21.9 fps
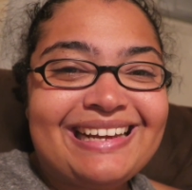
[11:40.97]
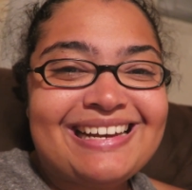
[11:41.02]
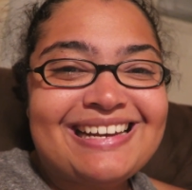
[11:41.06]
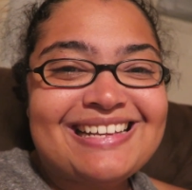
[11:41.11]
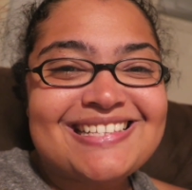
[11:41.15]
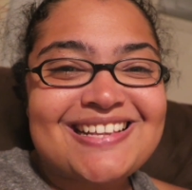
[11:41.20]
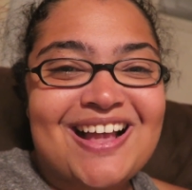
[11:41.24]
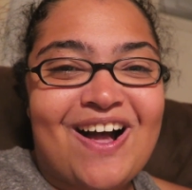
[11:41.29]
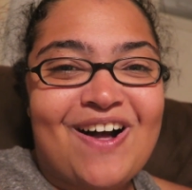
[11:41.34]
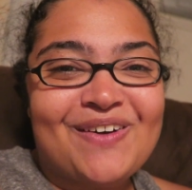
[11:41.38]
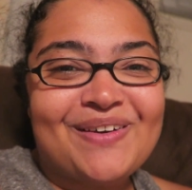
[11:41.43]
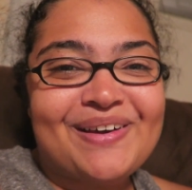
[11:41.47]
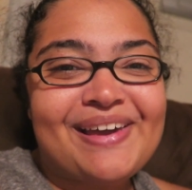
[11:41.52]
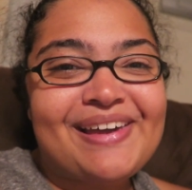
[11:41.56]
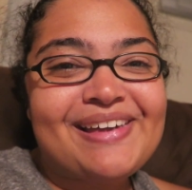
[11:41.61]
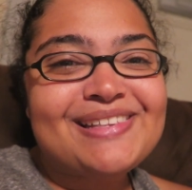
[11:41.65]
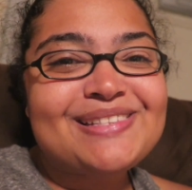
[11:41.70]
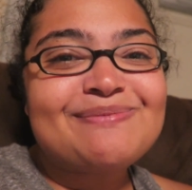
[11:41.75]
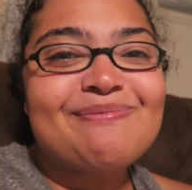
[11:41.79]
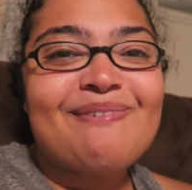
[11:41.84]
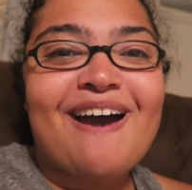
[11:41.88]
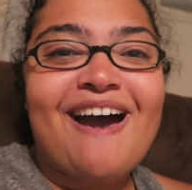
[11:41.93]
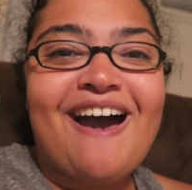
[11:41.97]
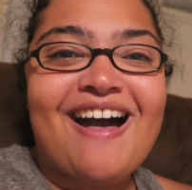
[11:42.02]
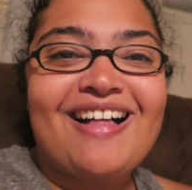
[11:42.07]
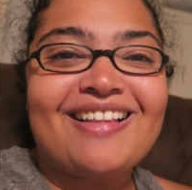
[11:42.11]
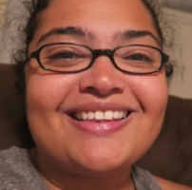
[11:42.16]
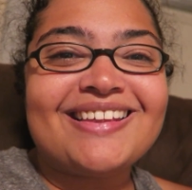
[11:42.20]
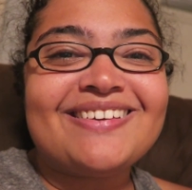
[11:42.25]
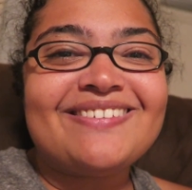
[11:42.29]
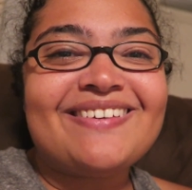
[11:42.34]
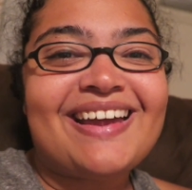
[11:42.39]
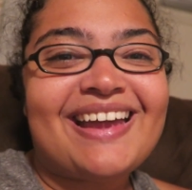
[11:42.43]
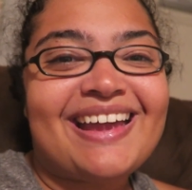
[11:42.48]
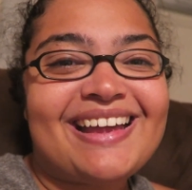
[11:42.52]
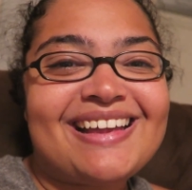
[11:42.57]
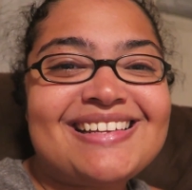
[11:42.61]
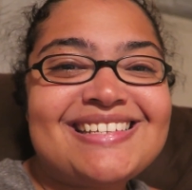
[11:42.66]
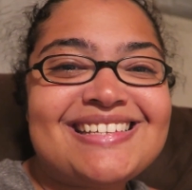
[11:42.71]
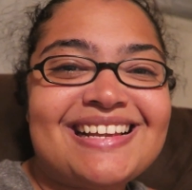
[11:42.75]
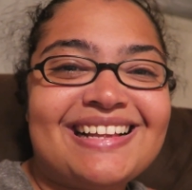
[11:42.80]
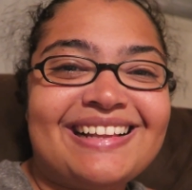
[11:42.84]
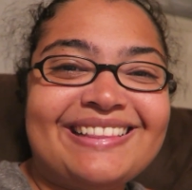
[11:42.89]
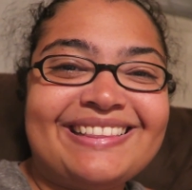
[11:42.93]
And as always, mahalo
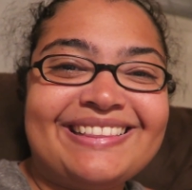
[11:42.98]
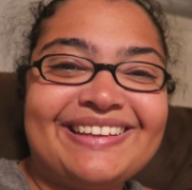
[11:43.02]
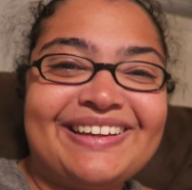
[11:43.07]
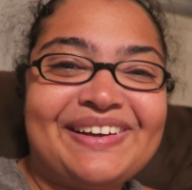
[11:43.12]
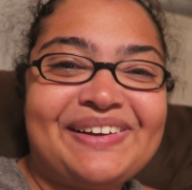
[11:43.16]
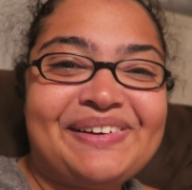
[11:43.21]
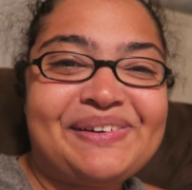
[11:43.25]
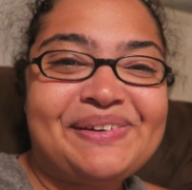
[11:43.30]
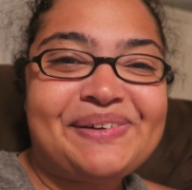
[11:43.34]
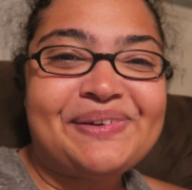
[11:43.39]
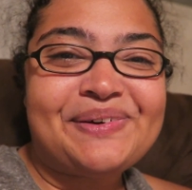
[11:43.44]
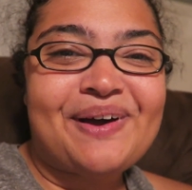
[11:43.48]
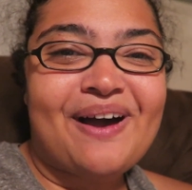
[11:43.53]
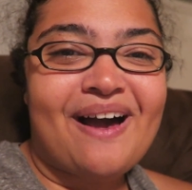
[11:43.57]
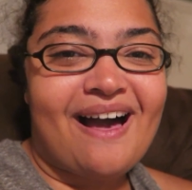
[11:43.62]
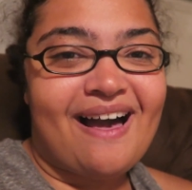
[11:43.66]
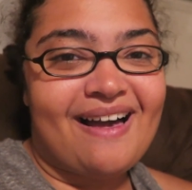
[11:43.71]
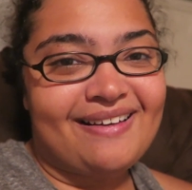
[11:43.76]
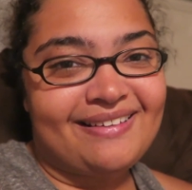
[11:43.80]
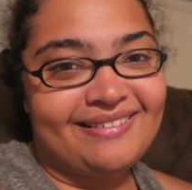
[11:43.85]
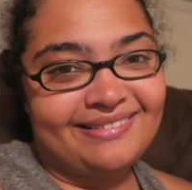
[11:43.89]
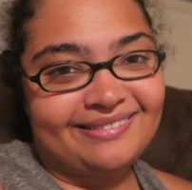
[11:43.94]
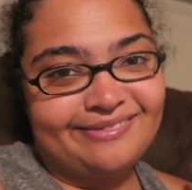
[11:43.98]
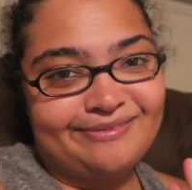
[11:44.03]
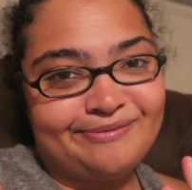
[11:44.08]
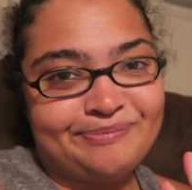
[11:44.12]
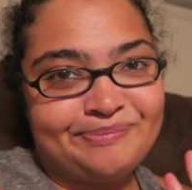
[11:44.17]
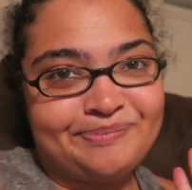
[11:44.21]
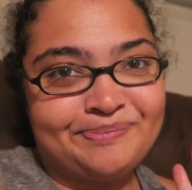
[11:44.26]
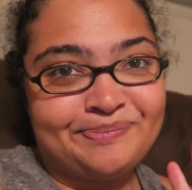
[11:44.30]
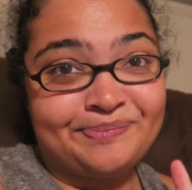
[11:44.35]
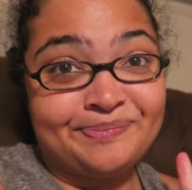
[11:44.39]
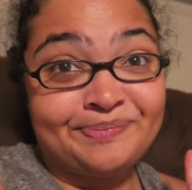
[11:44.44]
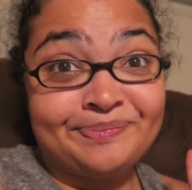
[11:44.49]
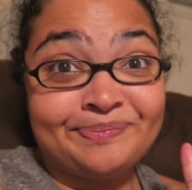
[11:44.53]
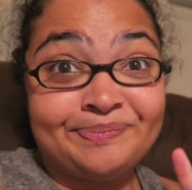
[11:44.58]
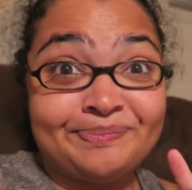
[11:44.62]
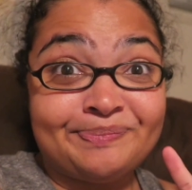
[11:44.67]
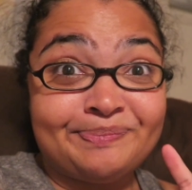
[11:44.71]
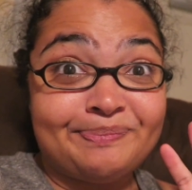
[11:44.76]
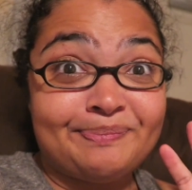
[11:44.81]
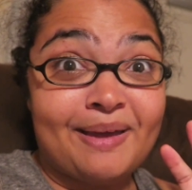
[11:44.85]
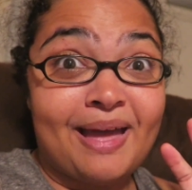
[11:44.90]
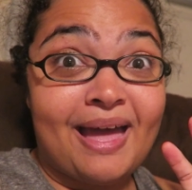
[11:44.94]
and aloha.
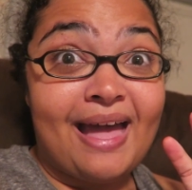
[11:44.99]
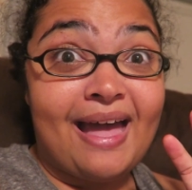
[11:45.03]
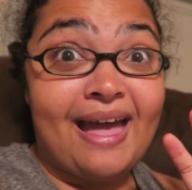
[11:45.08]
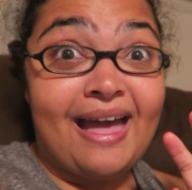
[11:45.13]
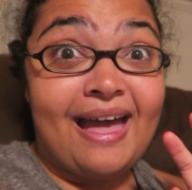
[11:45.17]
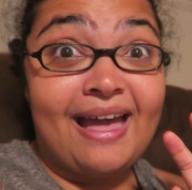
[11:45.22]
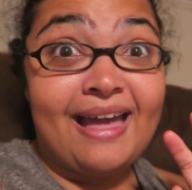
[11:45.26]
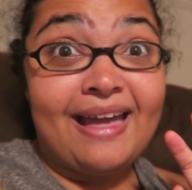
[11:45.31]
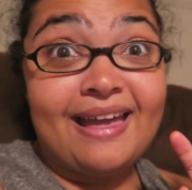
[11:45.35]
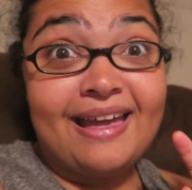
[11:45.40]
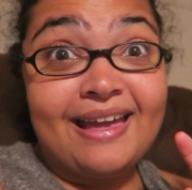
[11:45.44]
Bye.